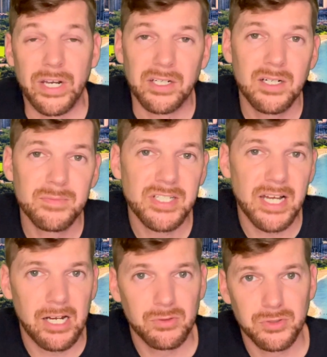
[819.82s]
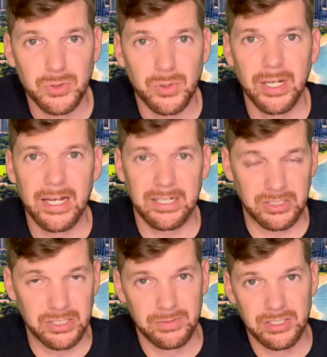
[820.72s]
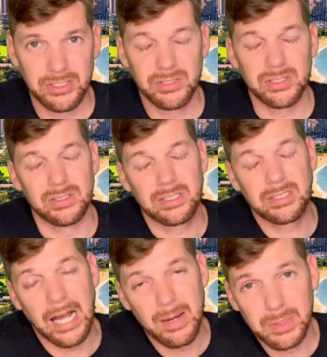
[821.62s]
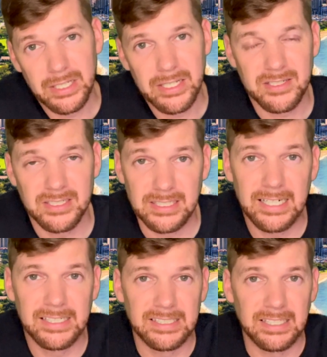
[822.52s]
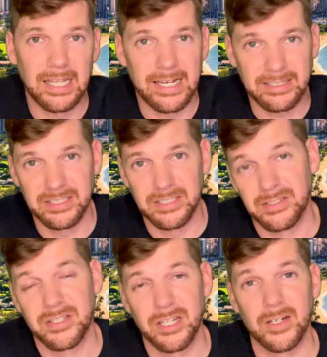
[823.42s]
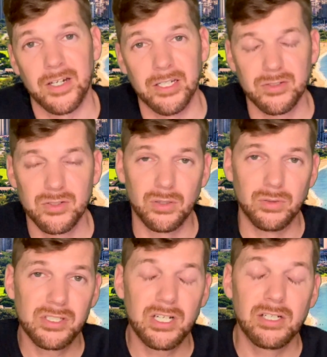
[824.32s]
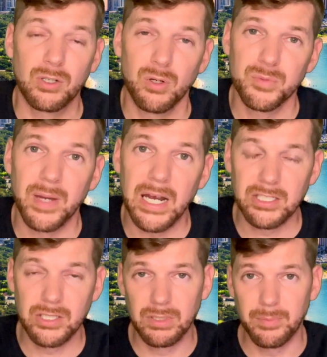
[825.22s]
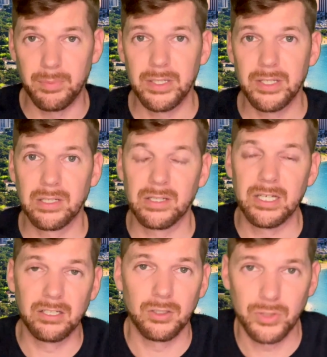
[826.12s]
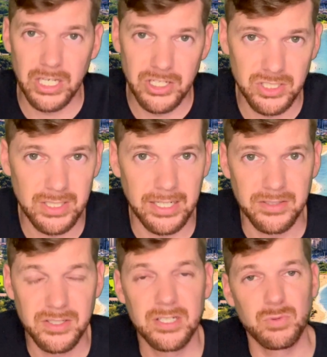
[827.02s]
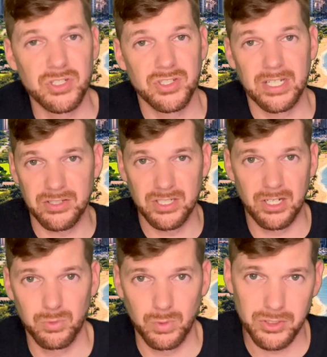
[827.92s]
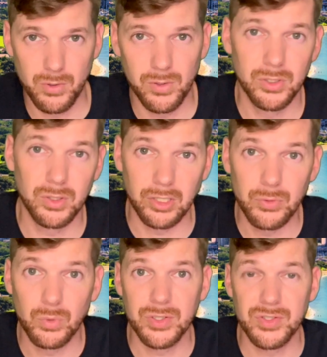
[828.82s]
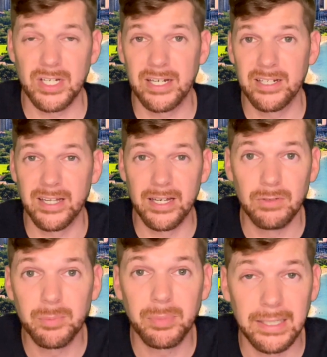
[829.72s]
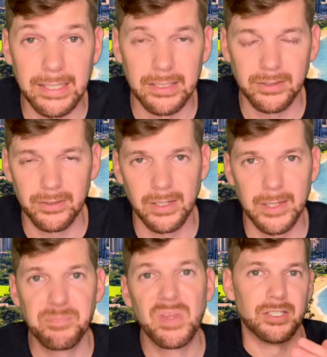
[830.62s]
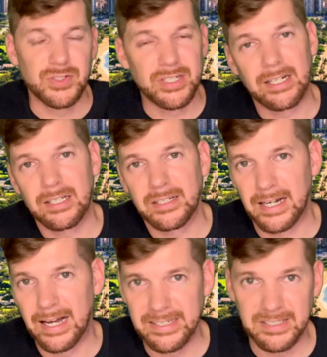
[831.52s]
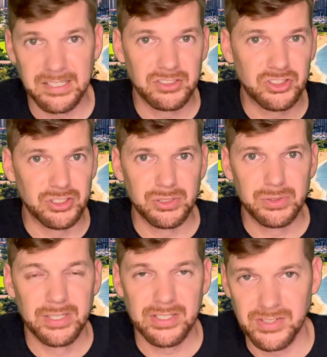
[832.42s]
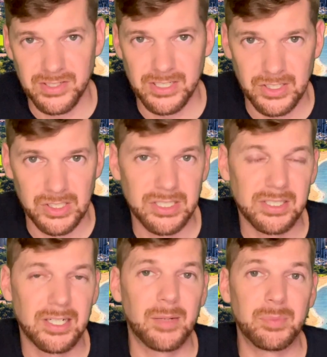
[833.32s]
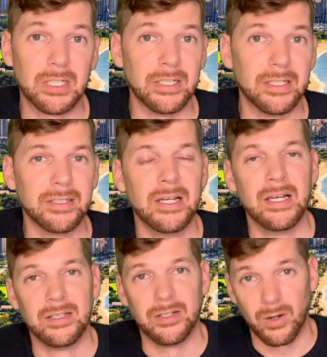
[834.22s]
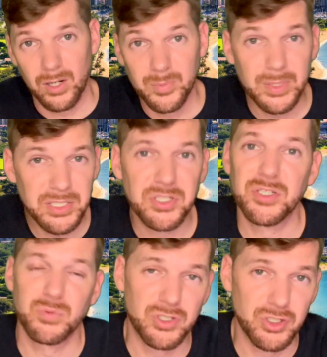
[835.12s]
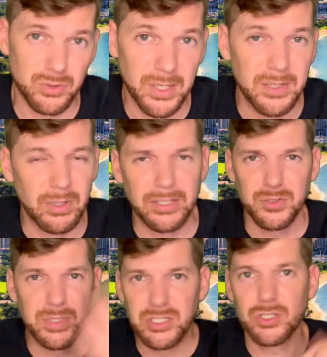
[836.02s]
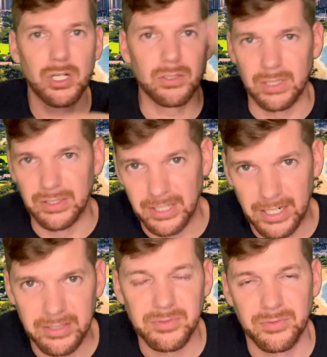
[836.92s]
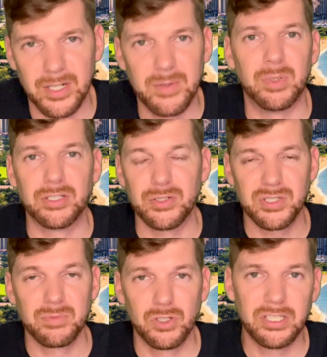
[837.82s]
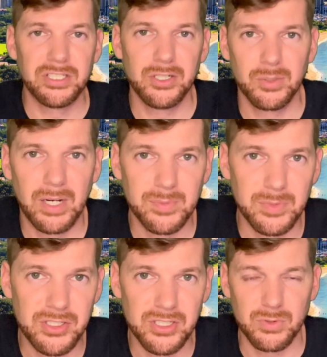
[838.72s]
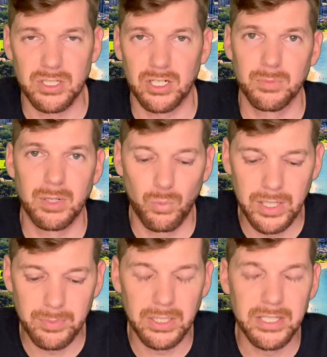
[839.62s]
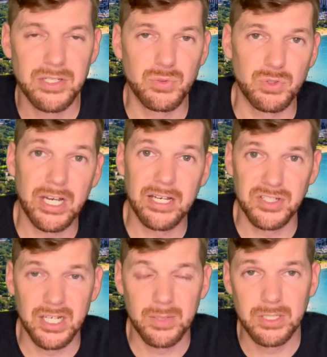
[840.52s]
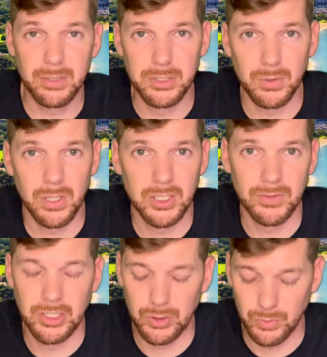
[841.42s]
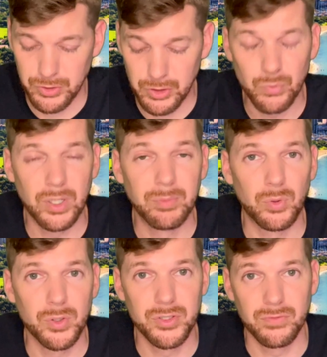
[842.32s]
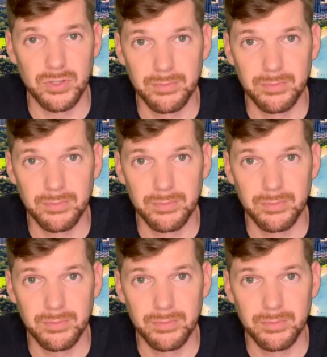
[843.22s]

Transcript: it comes to outdoor activities, Kapolei is going to kind of lack in this area. So this cut goes back to it being in the location that it's in, which is that southwest corner, leeward side of a plain, all right? There's not a lot of hiking to do necessarily in Kapolei. There are beaches, which is great, right? There's beaches all around the island, right? But there's some really nearby beaches. We talked about White Plains, which has an MWR over there where you can rent boards if you're